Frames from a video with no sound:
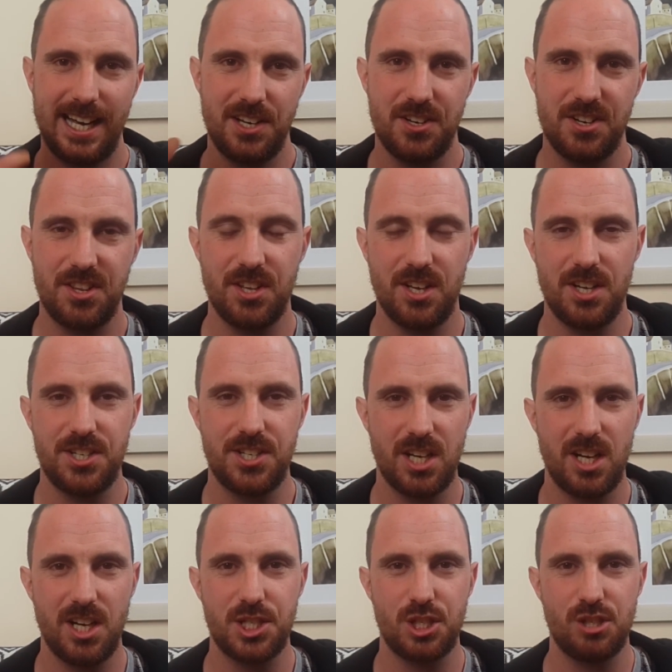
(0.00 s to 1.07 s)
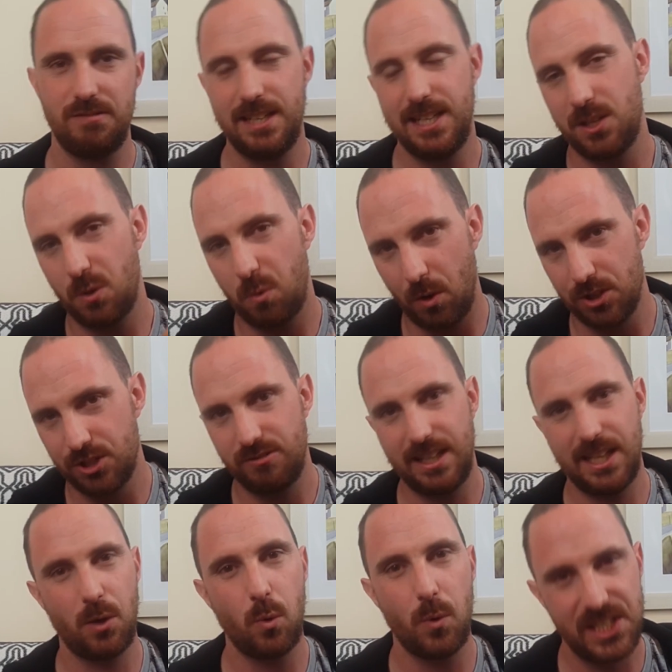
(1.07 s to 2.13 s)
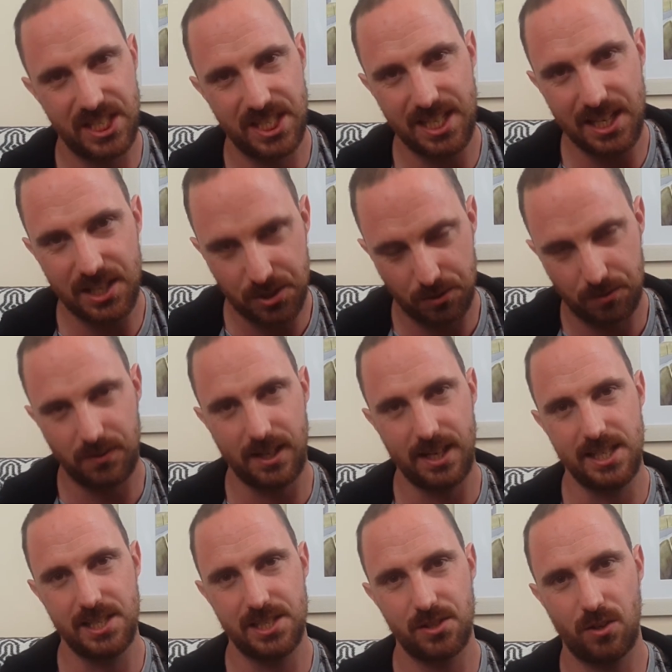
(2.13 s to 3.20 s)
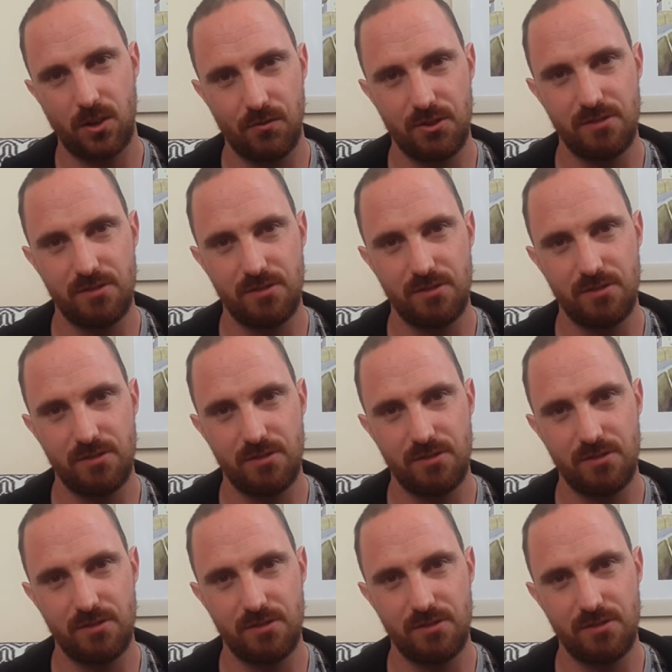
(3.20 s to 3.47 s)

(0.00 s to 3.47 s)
and the tertiary, quandary and quintessential phase